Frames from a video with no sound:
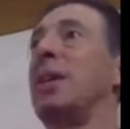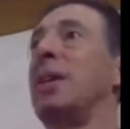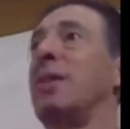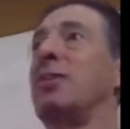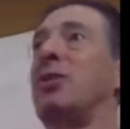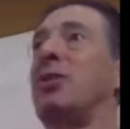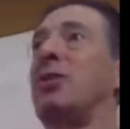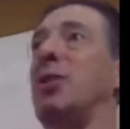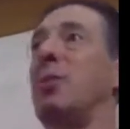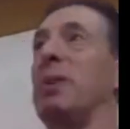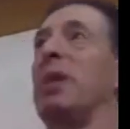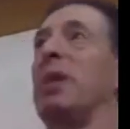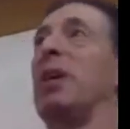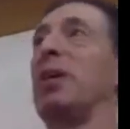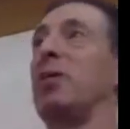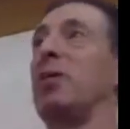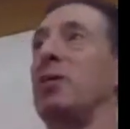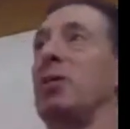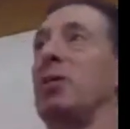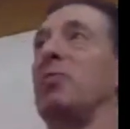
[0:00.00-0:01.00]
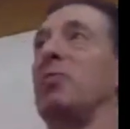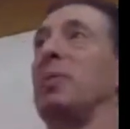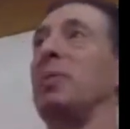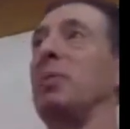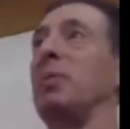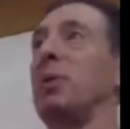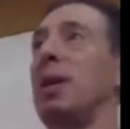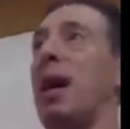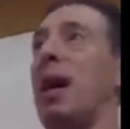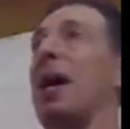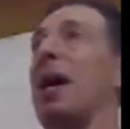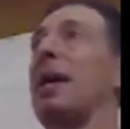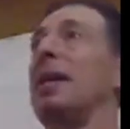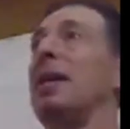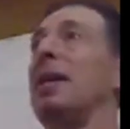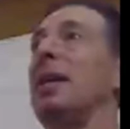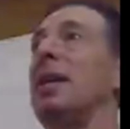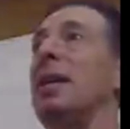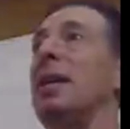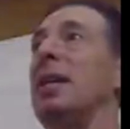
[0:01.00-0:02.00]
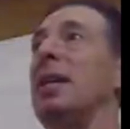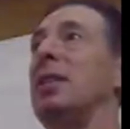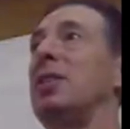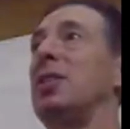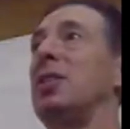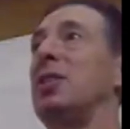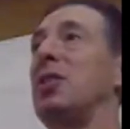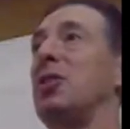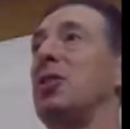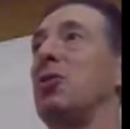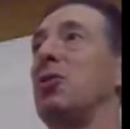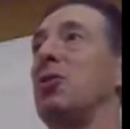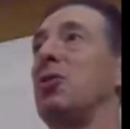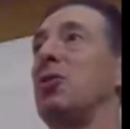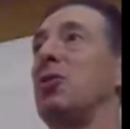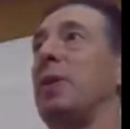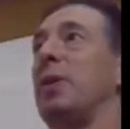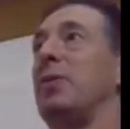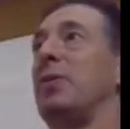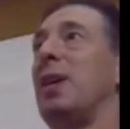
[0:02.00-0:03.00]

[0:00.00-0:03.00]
have so many hundreds of people dying in such a short period of